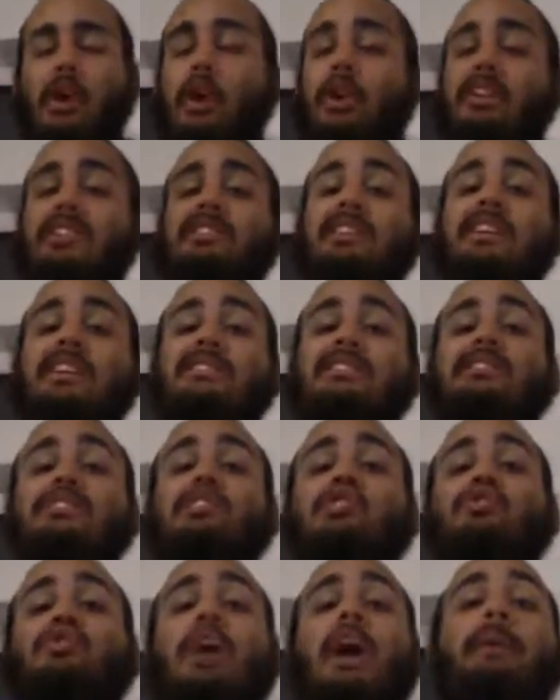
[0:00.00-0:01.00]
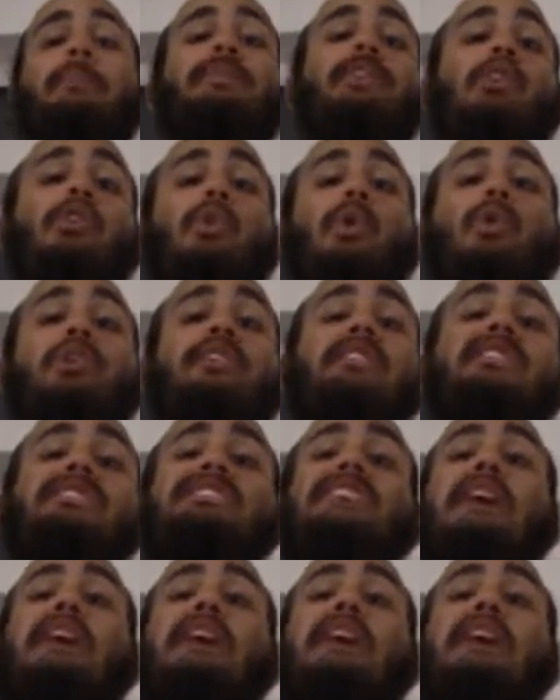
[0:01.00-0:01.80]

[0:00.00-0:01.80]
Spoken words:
All it is describing the Lord and the